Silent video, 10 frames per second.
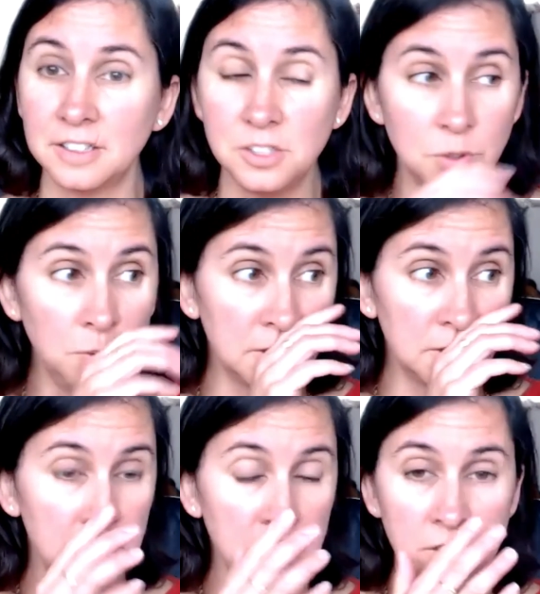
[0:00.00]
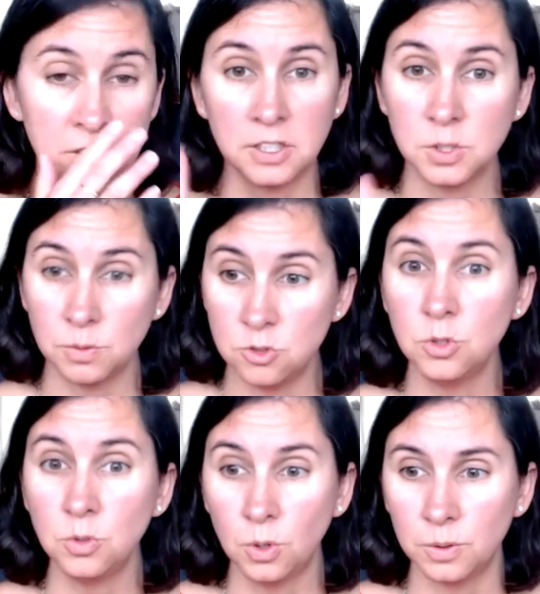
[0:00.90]
I do want to just direct you in
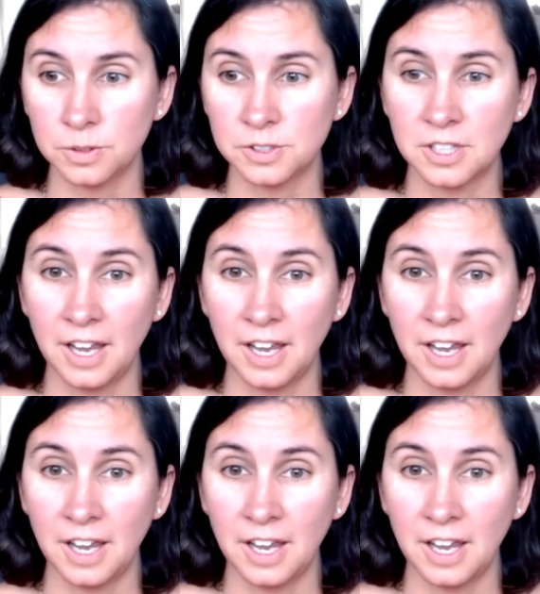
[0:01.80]
due course to